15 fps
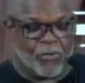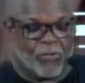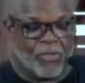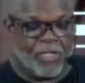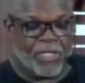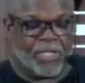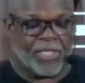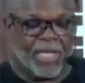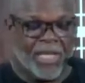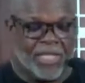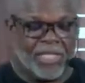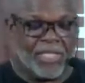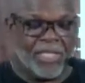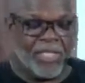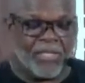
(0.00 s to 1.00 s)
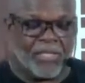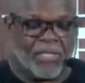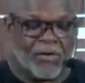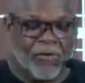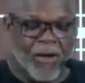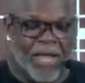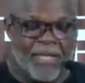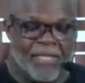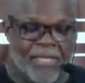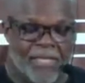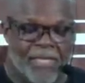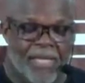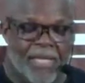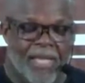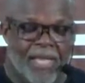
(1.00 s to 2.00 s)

through your Son, Jesus Christ.